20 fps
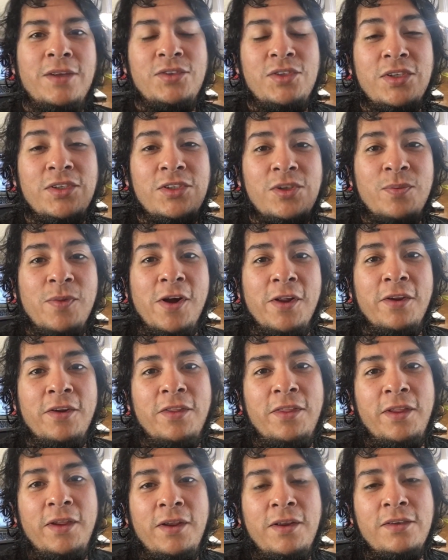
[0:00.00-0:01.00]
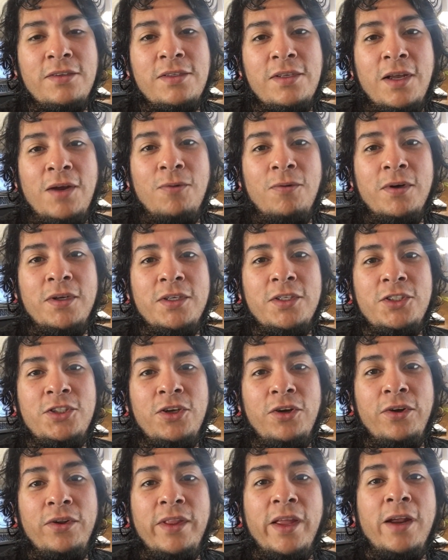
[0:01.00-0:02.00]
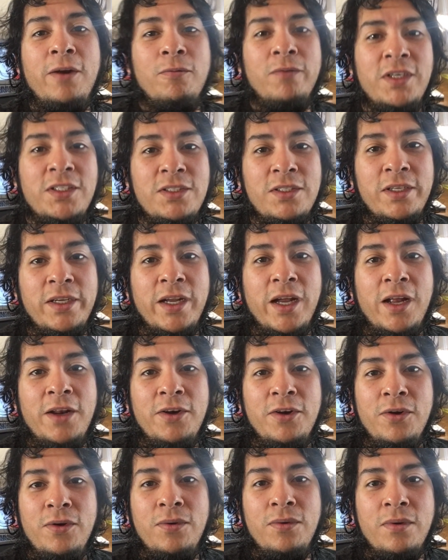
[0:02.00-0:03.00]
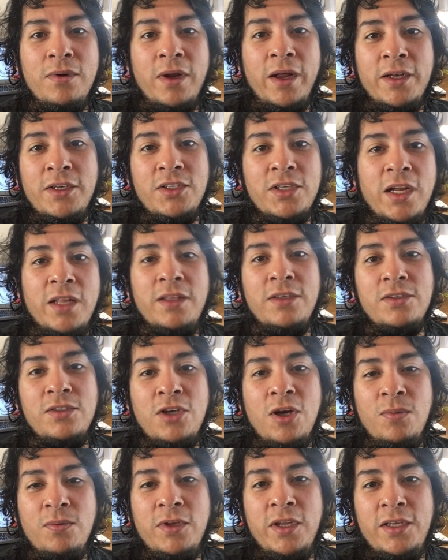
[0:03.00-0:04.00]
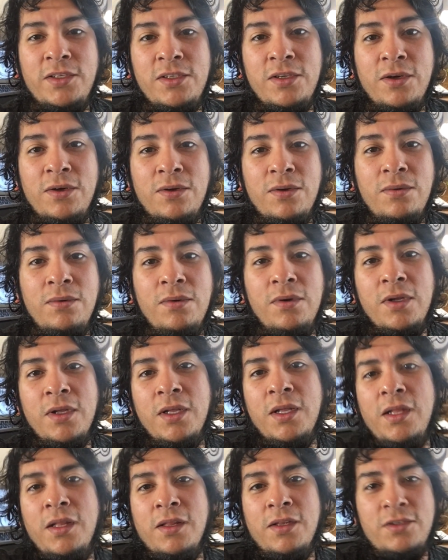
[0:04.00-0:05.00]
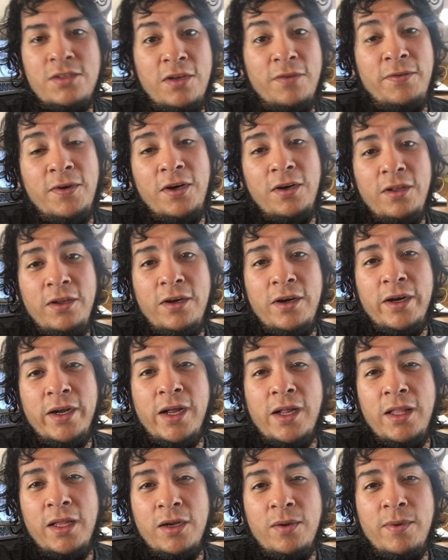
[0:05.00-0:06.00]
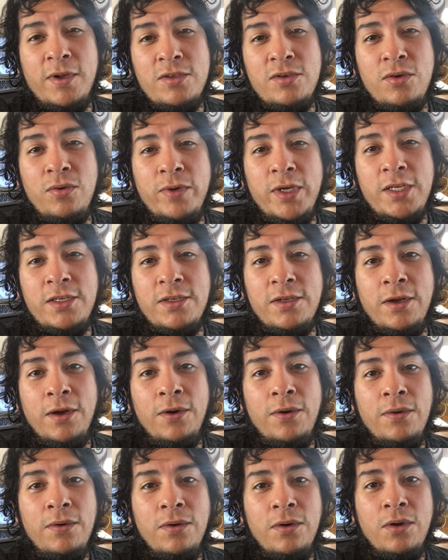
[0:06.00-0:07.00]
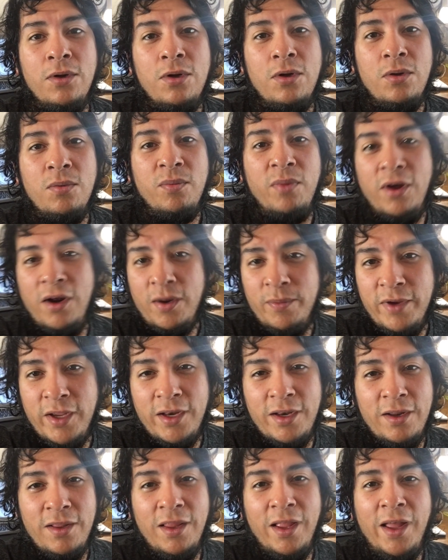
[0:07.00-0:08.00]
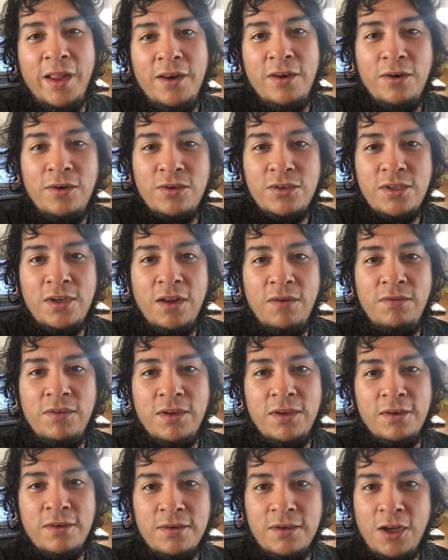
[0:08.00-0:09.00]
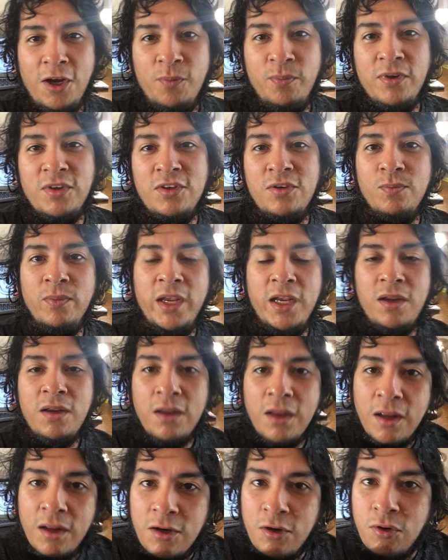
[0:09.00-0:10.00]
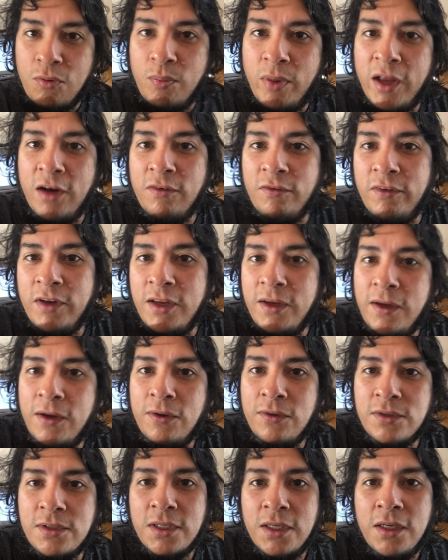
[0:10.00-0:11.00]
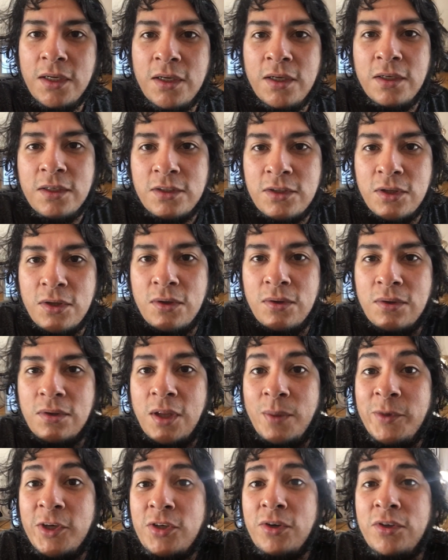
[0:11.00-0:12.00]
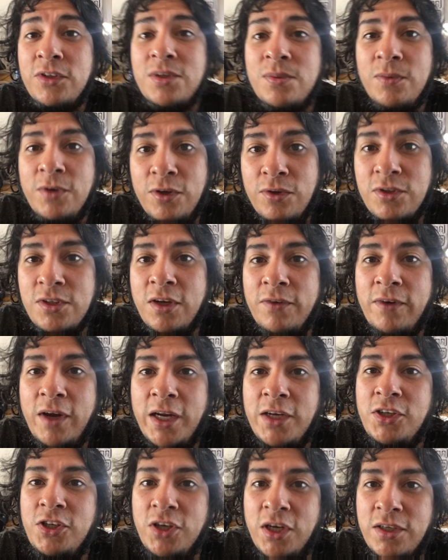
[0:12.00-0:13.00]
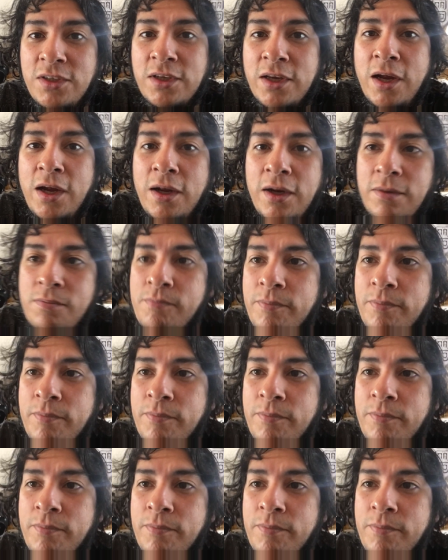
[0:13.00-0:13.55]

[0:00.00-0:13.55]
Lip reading: There's some other things I wanted to show you that I recently got new. I just got these a couple days ago. The stuff earlier I got like about 2 weeks ago. But I've been getting a lot of new stuff to help us make and do better videos. So let me show you some new stuff I just got.